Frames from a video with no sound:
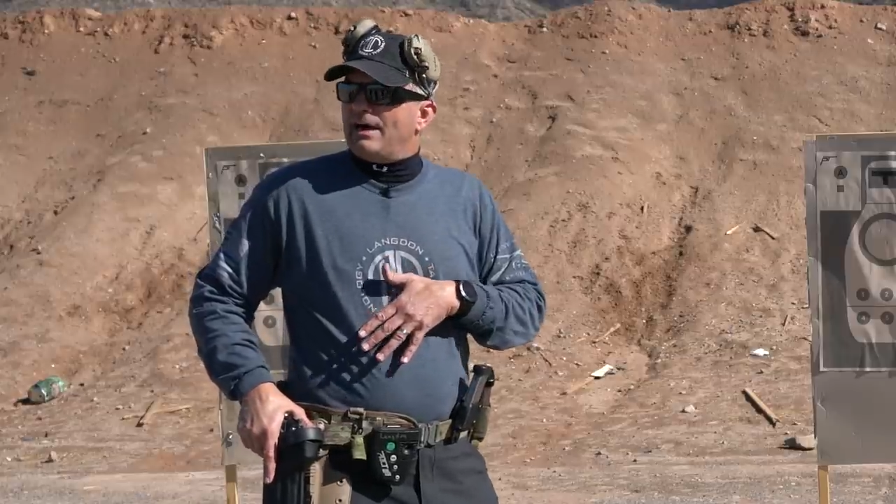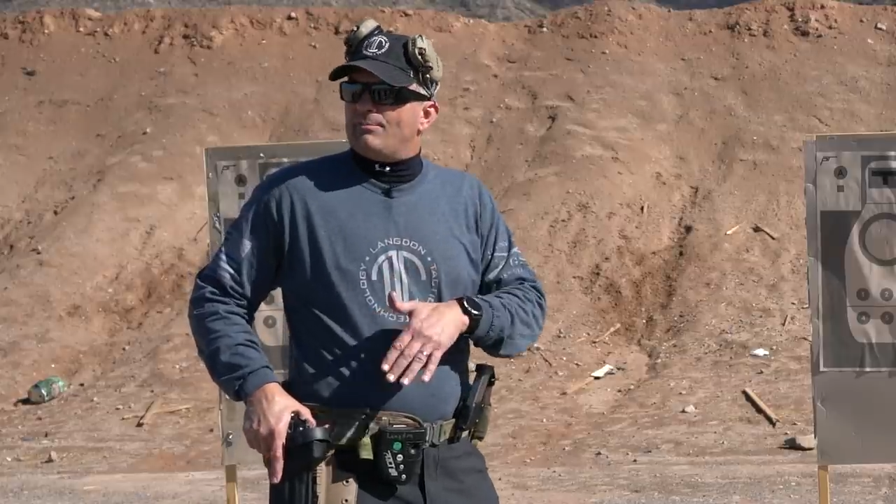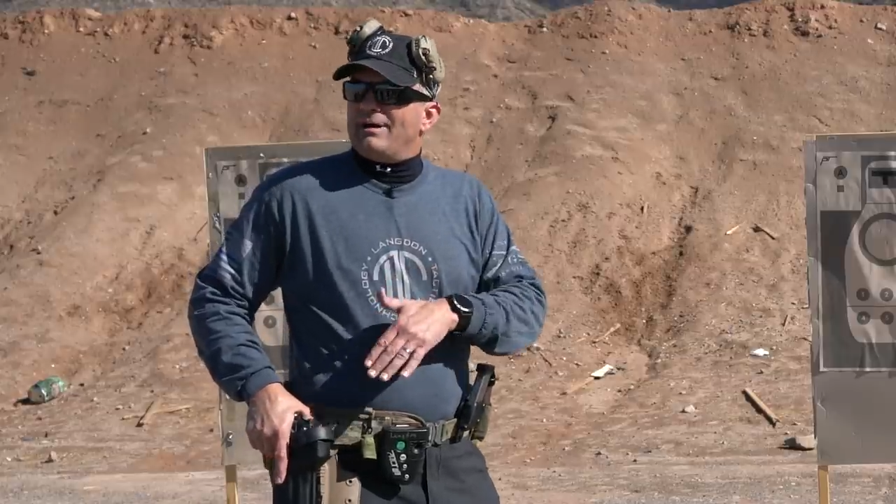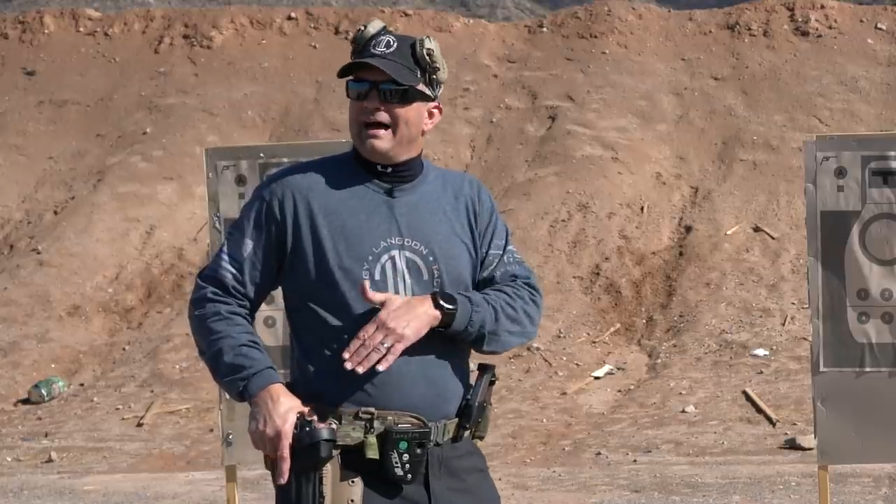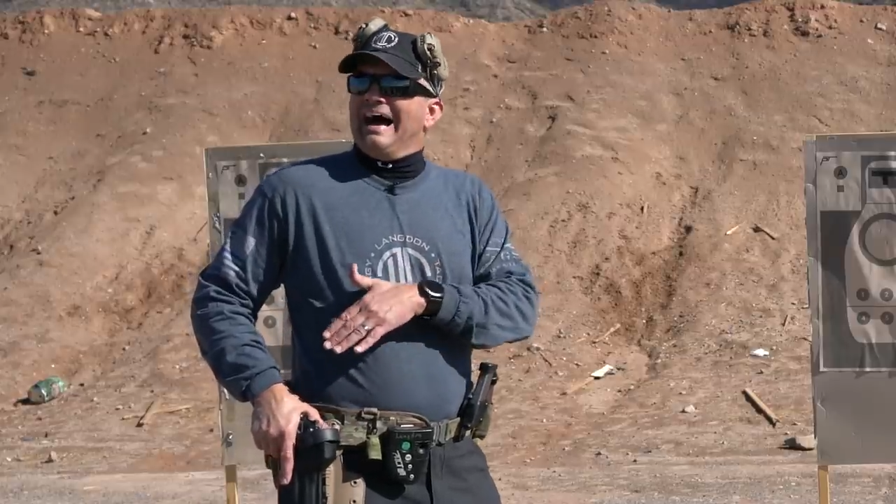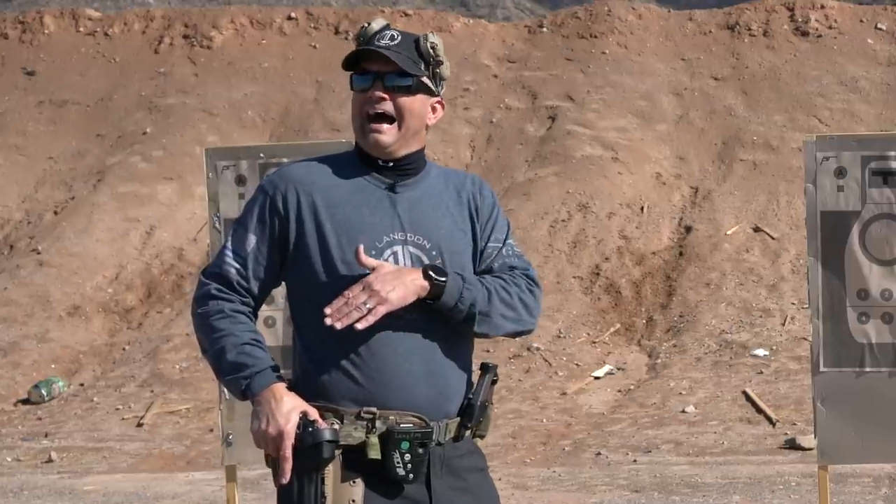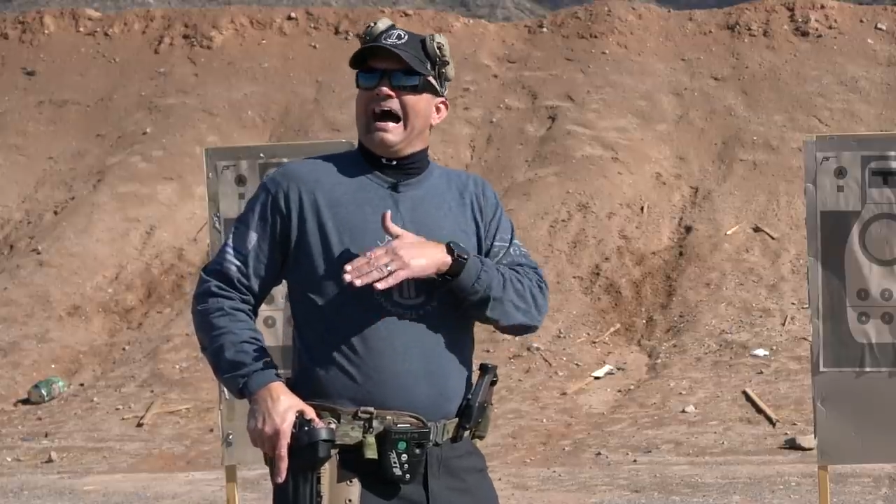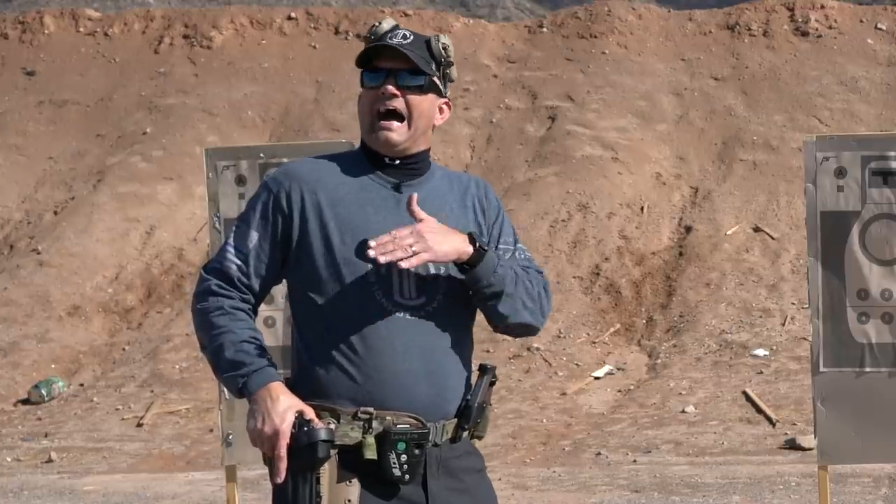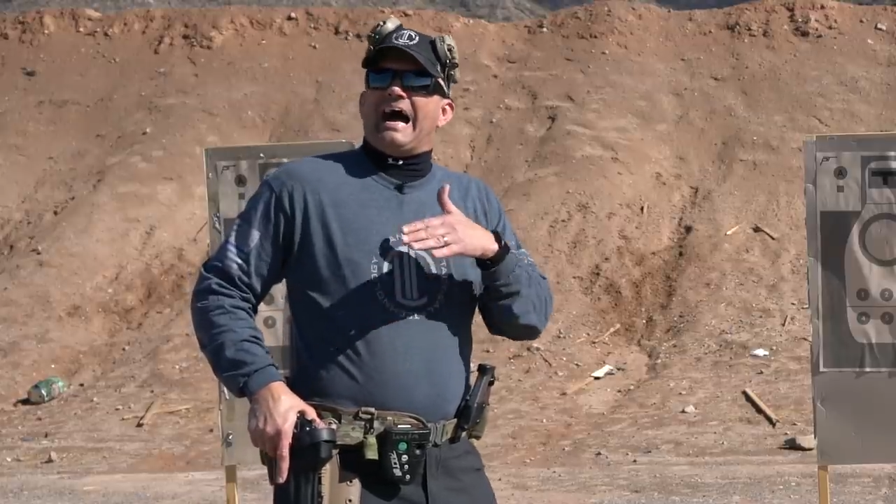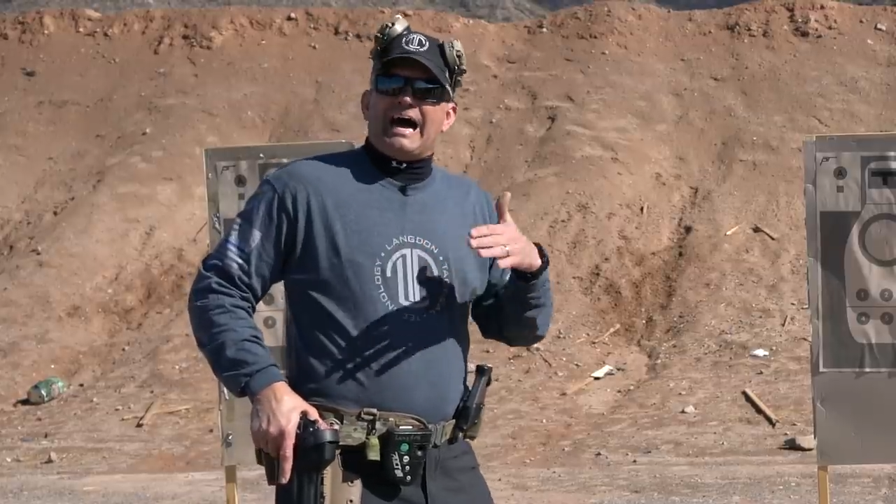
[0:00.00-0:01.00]
up
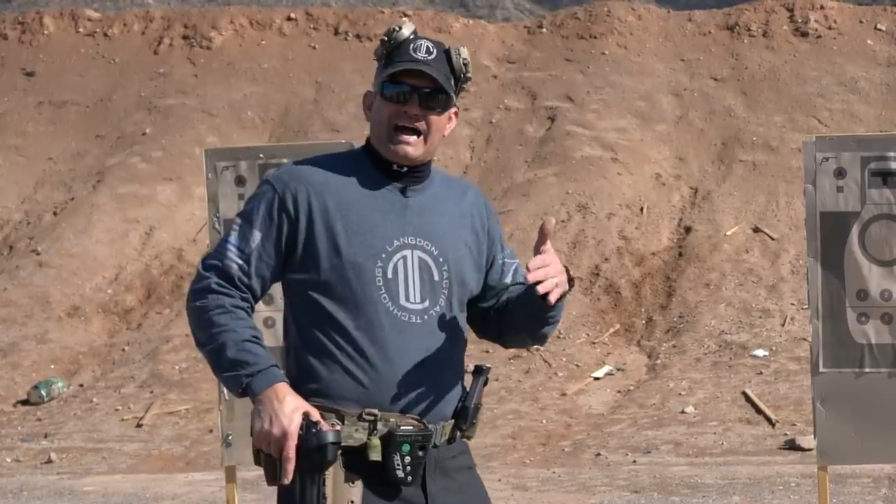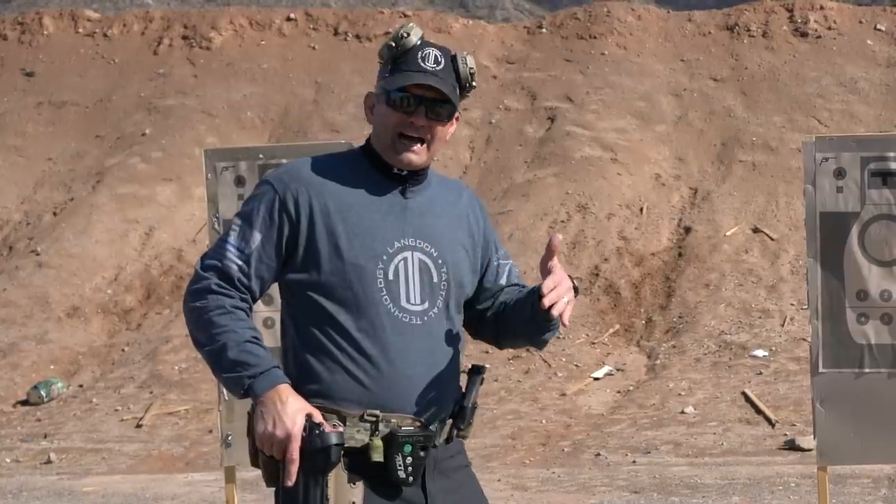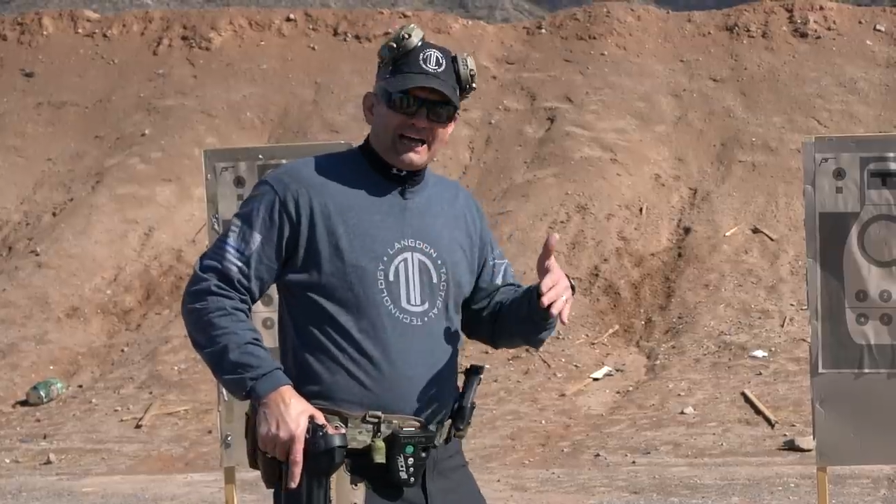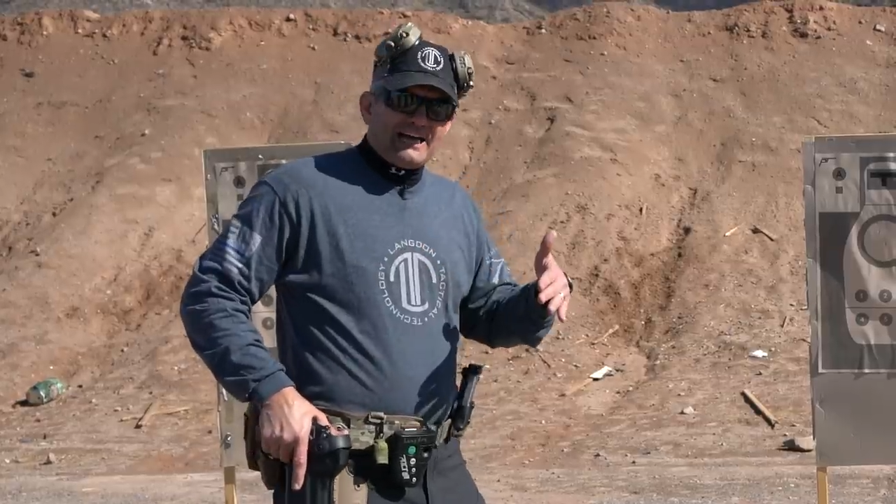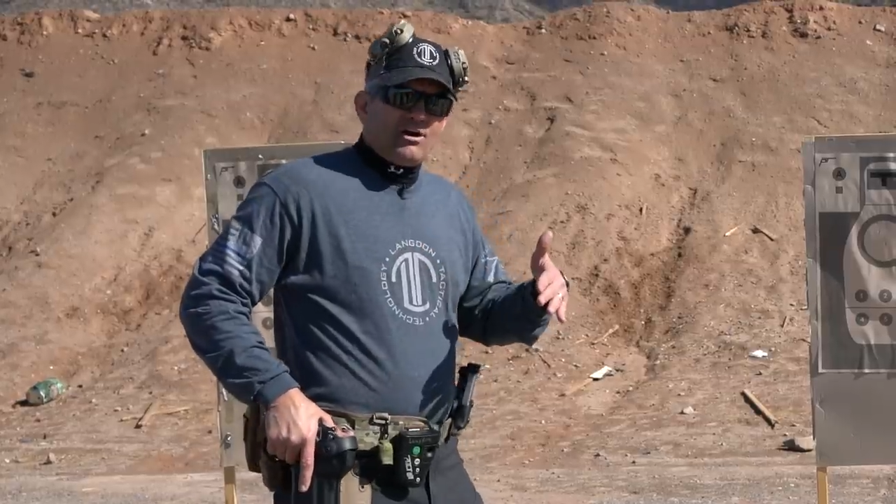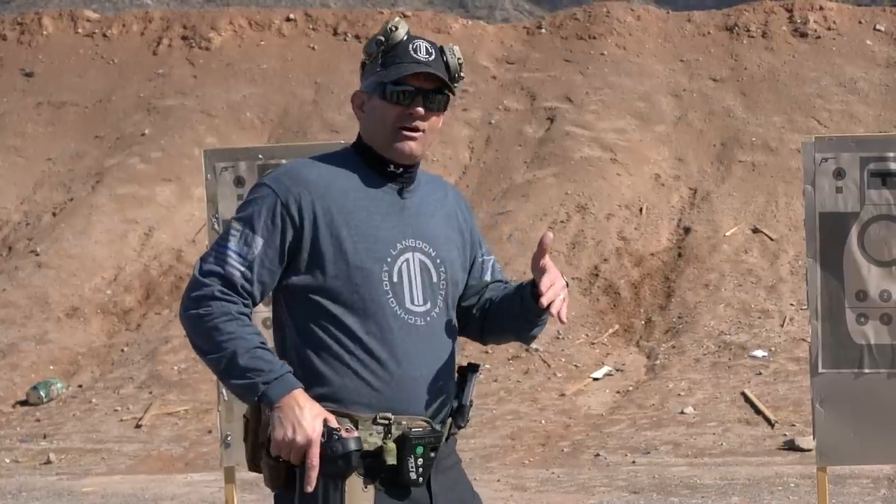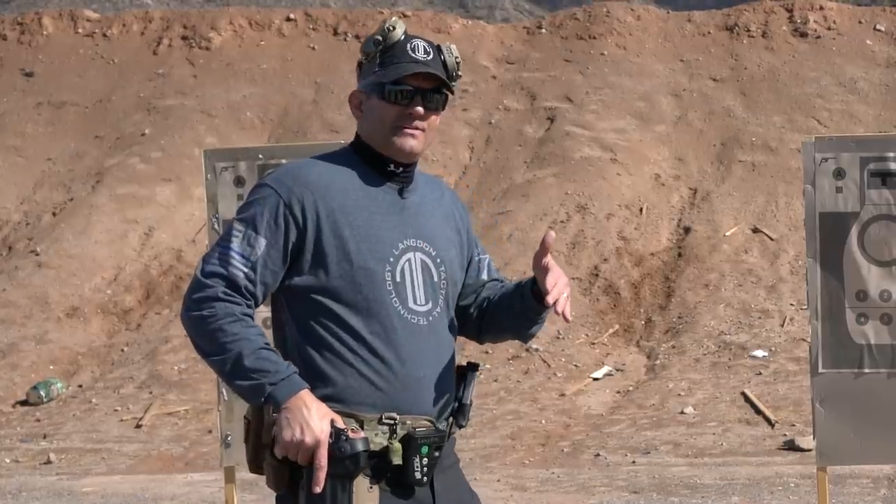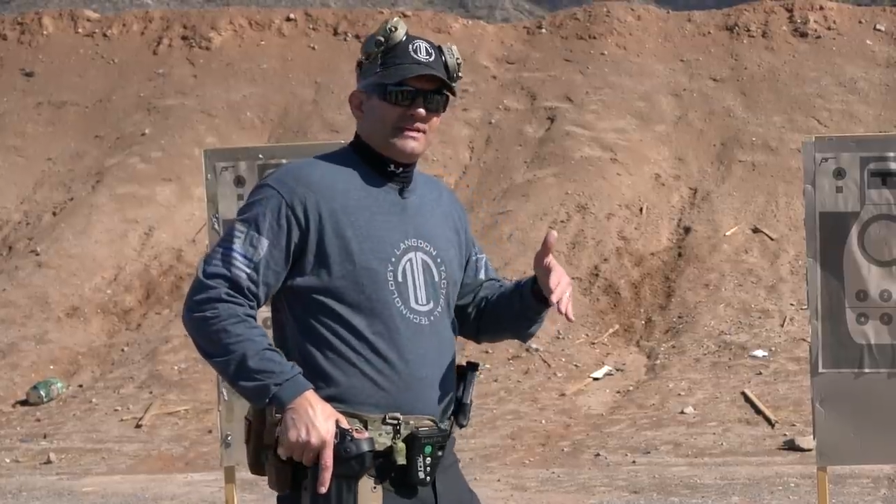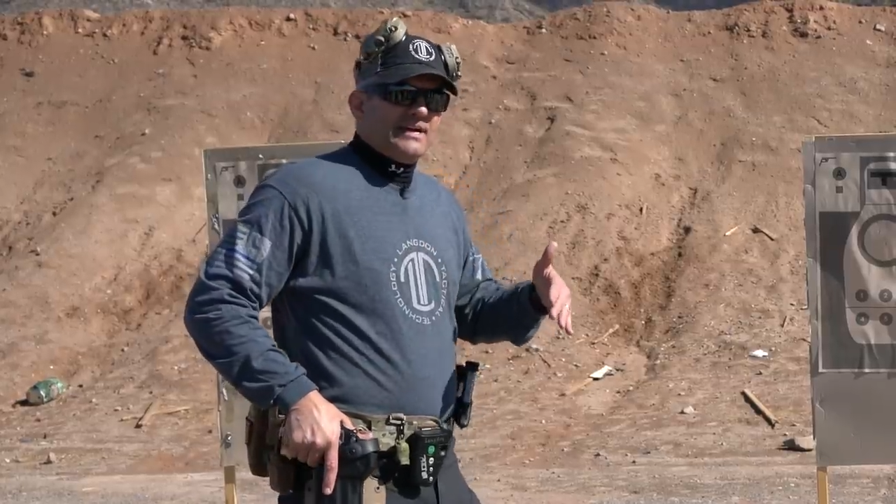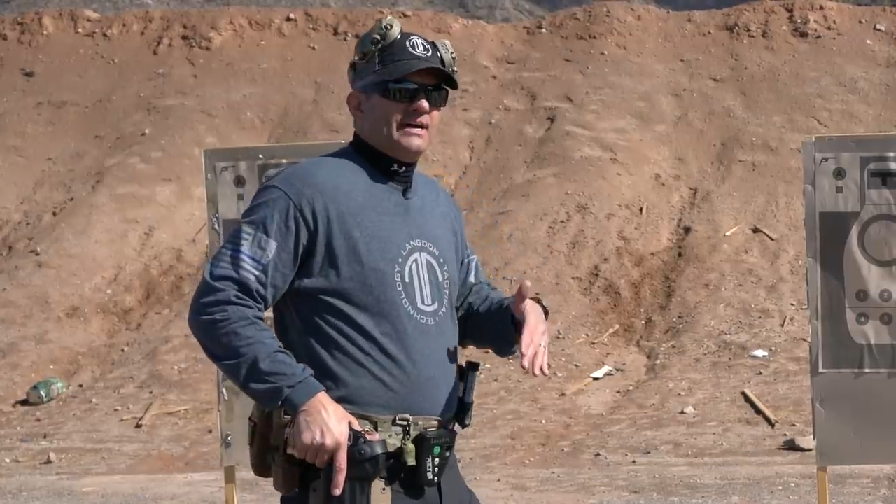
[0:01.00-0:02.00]
high on
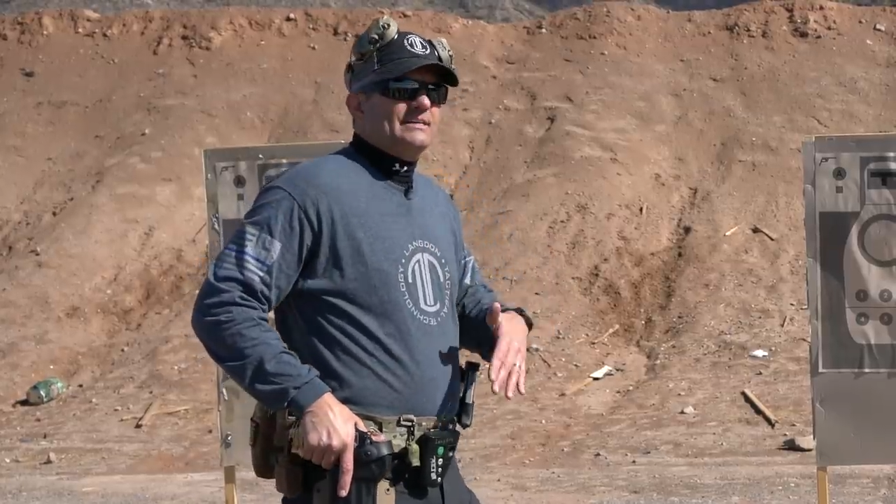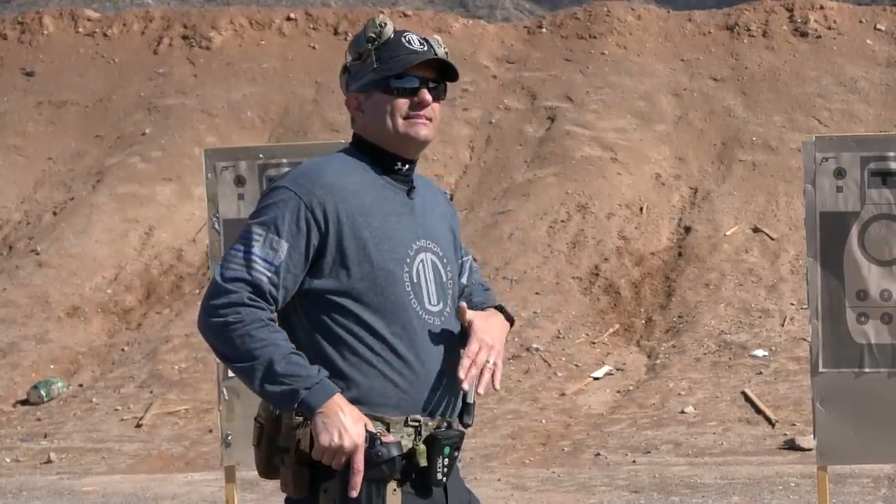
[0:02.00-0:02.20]
the gun